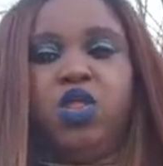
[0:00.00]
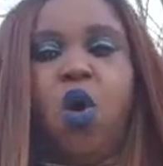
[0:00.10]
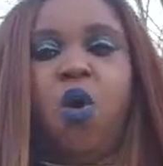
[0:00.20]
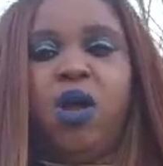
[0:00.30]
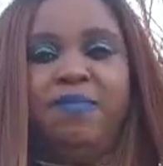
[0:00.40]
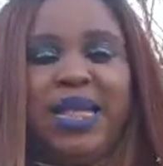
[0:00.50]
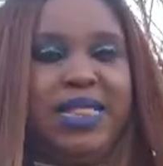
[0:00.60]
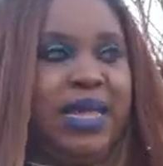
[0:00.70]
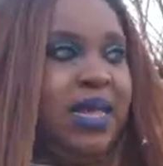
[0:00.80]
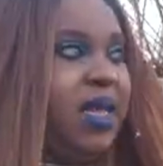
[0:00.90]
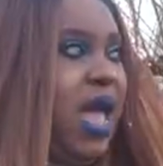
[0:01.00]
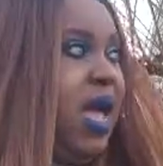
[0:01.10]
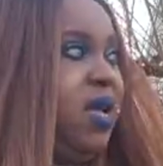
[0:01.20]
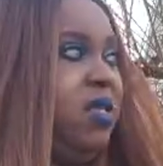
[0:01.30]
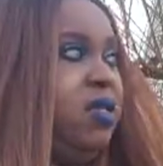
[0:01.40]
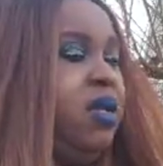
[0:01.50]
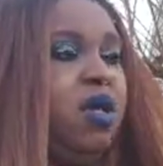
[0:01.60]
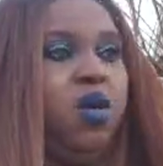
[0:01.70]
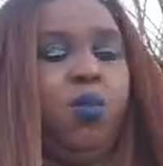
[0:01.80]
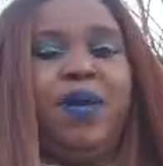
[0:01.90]
tormented and
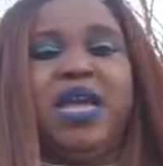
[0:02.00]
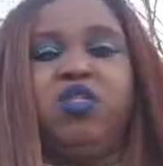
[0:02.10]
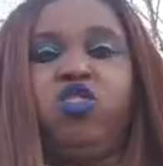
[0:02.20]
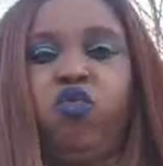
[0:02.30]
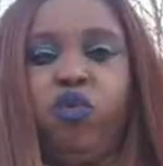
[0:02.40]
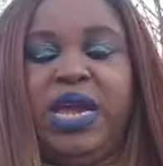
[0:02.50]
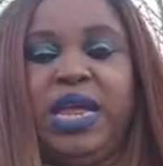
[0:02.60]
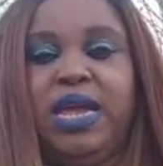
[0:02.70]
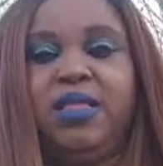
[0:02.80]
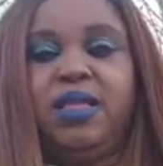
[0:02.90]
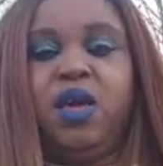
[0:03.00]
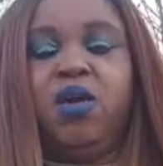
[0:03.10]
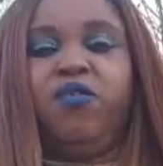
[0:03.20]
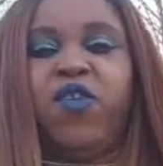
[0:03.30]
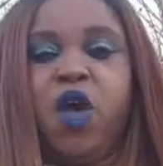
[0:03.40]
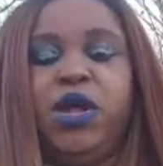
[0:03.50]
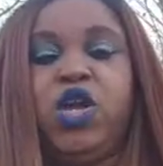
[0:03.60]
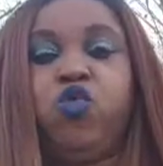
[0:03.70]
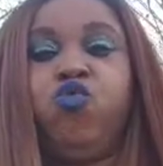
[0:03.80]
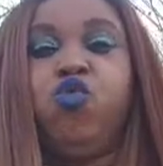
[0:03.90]
being treated
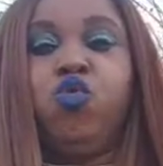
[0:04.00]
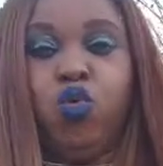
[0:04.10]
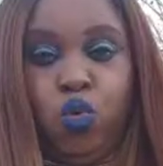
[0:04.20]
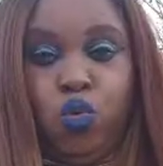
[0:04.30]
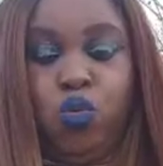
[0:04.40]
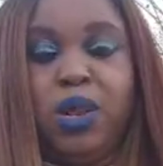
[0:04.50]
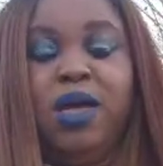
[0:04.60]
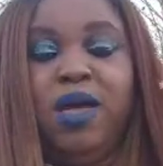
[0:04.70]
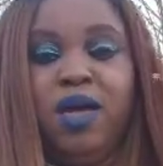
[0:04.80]
very cruel